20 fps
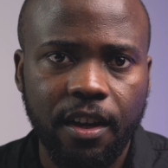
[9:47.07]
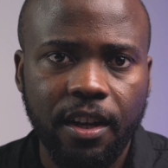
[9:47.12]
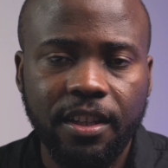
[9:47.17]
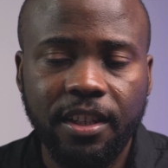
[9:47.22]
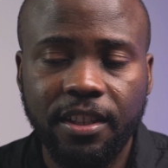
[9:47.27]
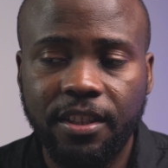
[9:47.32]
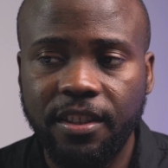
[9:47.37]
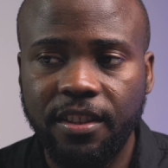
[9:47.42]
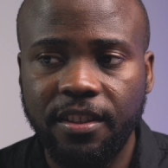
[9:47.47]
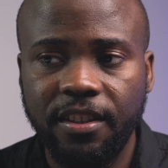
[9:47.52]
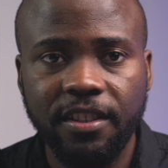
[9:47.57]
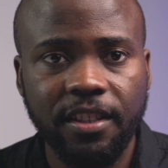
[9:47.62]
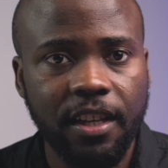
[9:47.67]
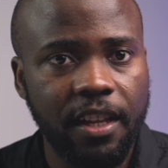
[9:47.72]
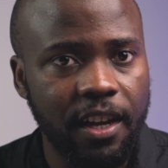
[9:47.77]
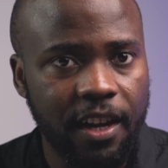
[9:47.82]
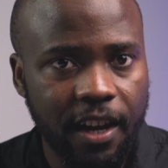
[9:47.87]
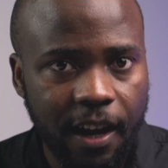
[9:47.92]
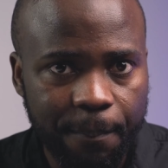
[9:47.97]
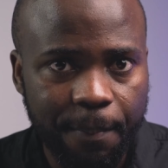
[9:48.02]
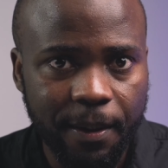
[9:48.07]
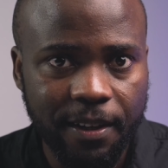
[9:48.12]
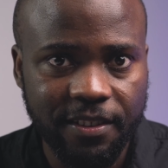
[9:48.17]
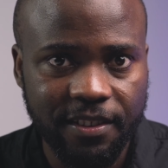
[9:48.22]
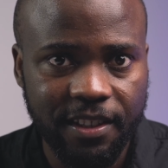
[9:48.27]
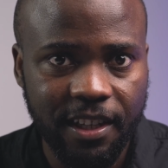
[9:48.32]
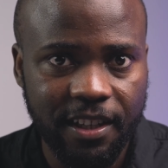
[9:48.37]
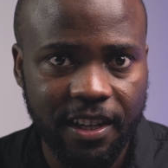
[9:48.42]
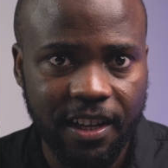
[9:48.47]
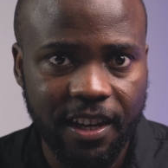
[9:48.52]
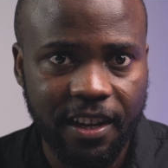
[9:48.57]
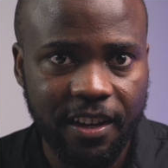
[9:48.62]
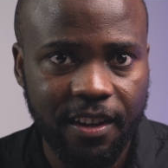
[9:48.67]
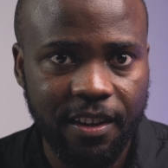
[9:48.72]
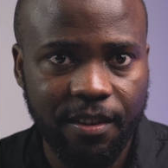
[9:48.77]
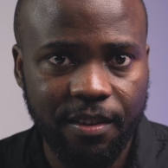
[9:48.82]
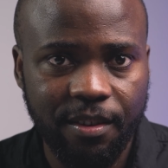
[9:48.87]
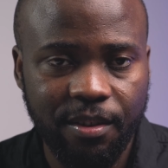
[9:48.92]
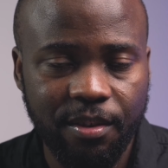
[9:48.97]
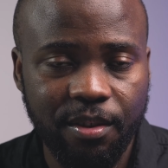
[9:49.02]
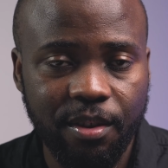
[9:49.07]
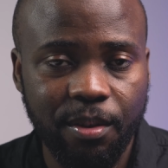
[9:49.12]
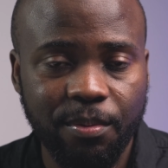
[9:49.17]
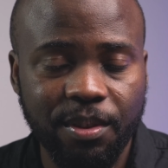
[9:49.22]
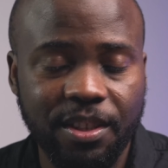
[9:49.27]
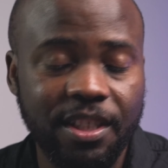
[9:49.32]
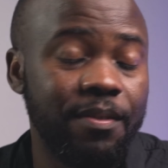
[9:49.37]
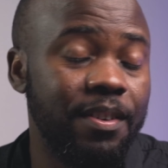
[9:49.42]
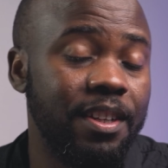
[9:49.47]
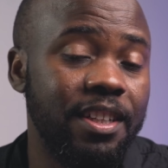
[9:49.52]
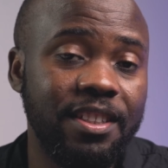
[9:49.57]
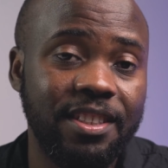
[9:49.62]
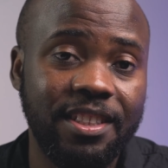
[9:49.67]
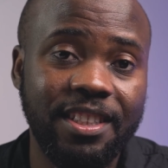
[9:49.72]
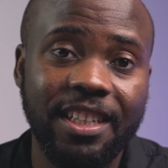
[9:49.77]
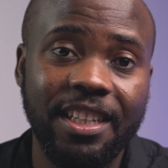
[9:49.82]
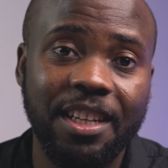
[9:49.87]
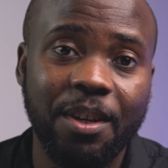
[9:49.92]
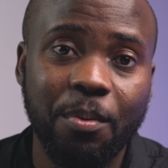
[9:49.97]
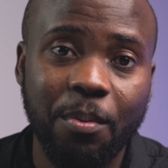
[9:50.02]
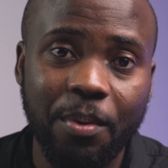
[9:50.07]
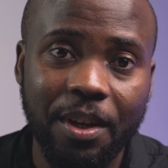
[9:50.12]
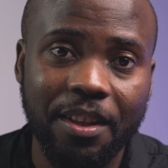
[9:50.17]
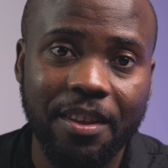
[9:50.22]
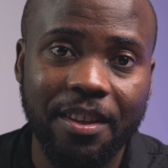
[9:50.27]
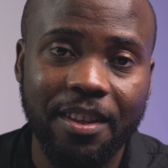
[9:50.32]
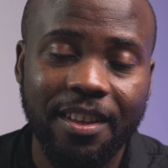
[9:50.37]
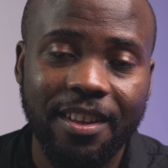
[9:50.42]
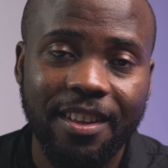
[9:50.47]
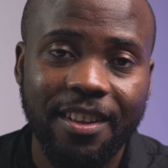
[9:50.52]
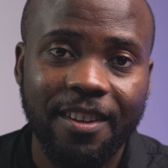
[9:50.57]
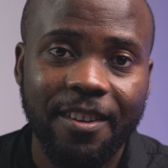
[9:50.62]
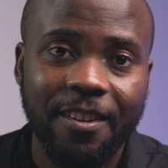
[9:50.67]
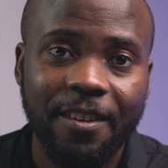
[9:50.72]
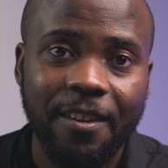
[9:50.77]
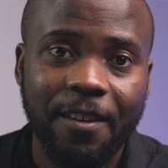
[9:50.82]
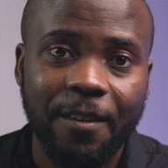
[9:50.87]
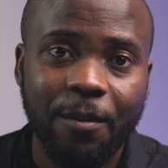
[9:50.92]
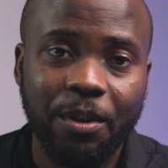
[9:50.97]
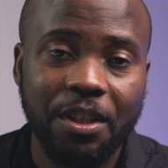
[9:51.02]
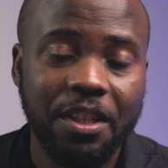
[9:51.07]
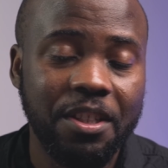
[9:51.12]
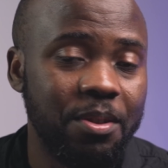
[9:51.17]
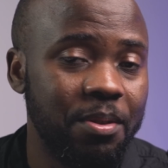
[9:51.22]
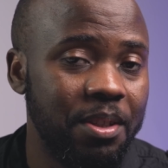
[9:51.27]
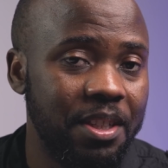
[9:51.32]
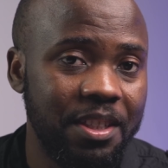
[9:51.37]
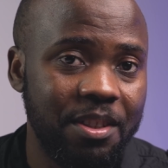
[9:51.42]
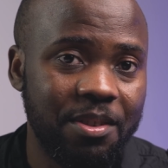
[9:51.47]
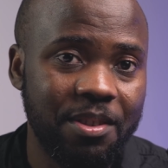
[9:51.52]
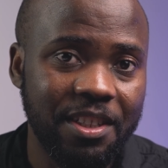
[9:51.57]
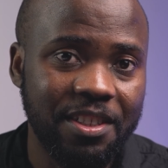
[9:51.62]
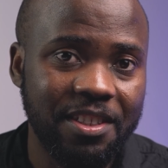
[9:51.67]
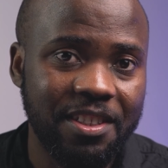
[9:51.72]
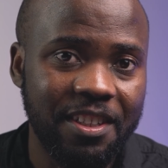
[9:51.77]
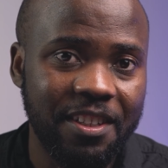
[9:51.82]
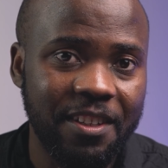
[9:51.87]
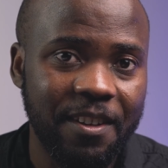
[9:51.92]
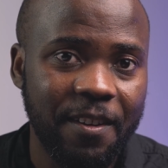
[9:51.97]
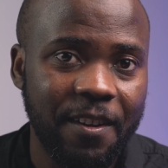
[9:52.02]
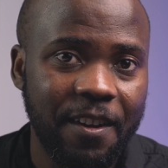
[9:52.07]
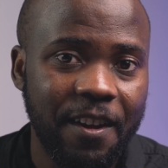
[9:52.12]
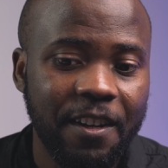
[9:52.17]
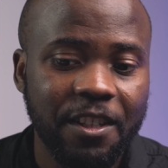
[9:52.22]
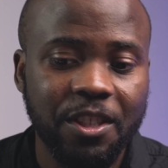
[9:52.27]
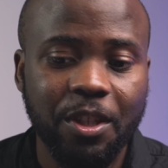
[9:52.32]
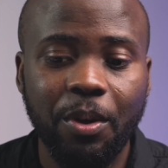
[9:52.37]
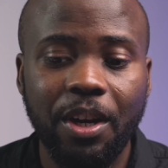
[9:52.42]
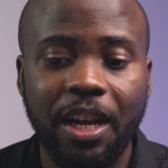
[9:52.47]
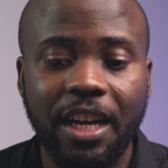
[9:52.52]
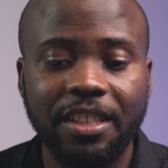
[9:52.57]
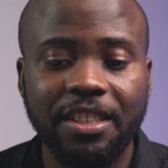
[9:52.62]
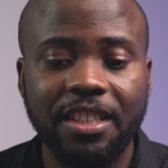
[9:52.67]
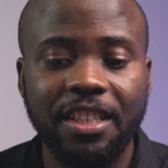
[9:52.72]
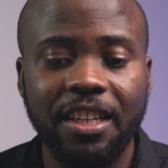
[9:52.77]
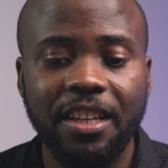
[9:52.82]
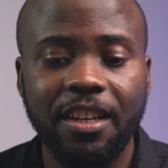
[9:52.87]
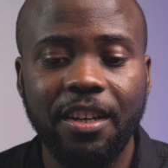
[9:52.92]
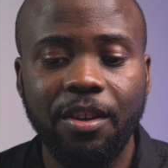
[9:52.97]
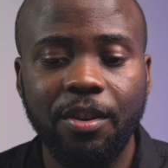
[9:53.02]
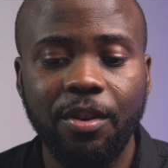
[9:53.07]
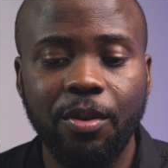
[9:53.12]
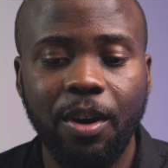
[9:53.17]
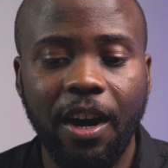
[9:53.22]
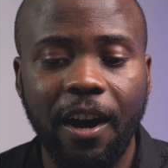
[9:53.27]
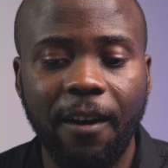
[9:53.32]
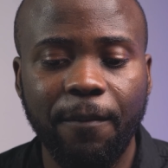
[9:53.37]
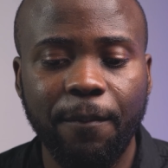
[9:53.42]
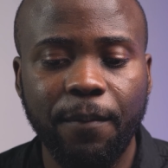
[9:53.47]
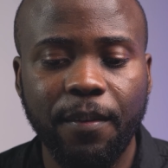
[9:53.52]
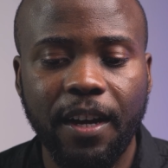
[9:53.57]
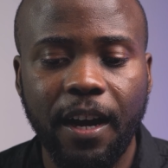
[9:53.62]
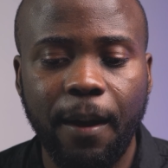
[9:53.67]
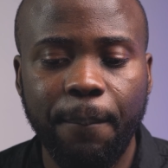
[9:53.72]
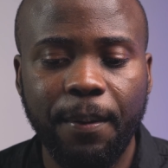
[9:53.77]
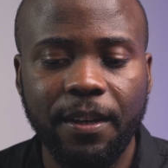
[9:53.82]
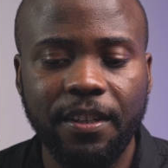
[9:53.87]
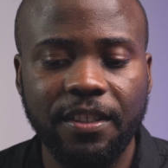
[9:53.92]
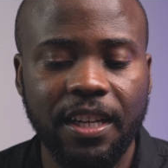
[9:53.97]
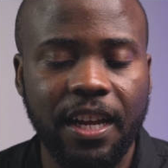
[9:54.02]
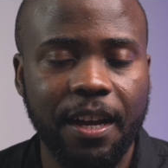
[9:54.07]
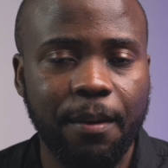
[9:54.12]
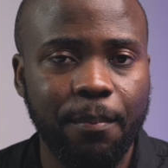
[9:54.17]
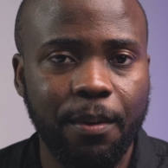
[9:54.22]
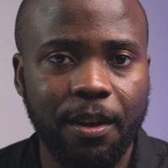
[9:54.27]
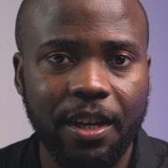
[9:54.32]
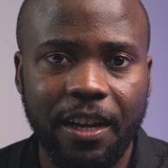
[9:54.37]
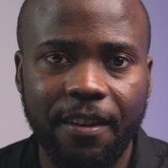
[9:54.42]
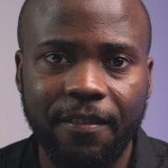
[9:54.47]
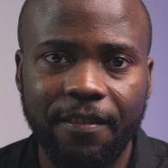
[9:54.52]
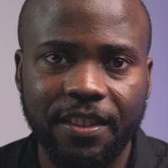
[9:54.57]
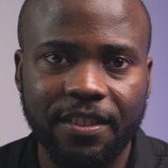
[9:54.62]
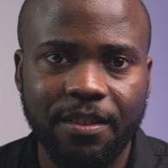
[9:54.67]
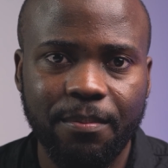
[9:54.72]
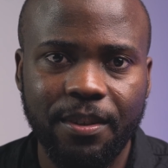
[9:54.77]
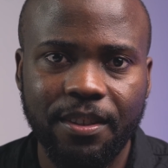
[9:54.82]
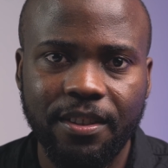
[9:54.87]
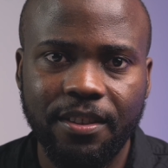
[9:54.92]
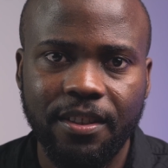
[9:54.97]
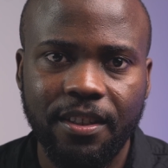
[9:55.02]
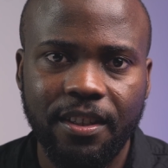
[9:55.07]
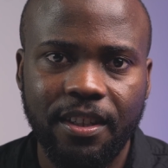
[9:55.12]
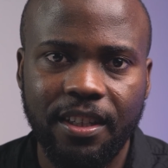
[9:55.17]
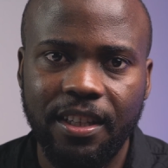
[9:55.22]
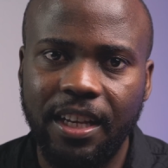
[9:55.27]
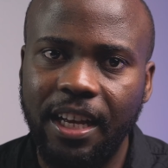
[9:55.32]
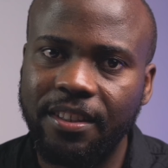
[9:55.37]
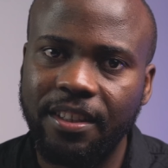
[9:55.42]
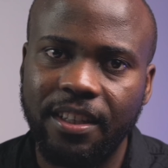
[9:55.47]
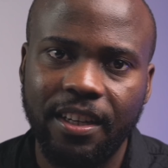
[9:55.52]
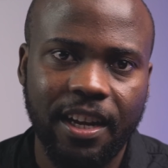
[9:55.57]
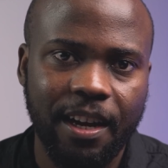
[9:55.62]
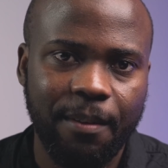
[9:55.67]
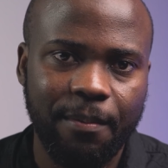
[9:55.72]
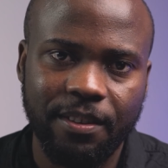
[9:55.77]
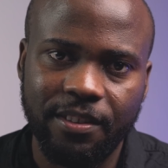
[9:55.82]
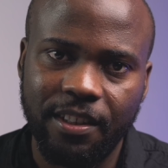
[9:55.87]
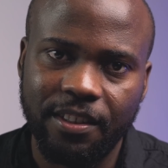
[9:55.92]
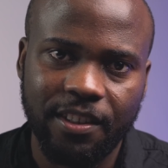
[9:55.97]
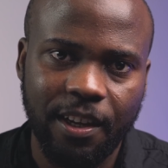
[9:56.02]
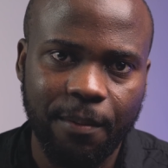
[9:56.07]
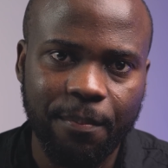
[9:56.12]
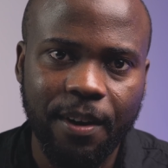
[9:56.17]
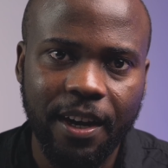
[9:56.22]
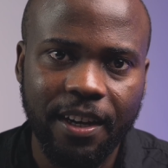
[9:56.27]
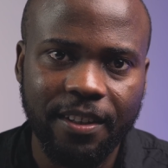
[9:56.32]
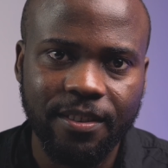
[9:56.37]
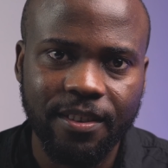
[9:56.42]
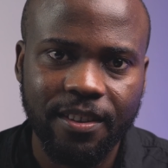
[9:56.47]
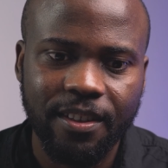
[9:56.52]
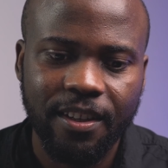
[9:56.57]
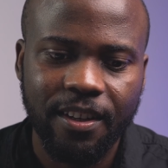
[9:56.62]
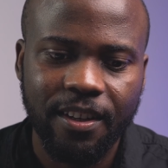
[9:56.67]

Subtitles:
These are the companies that Museveni is dealing with, which is really interesting. So when I see you have companies like Moda Investments, it doesn't come as a surprise.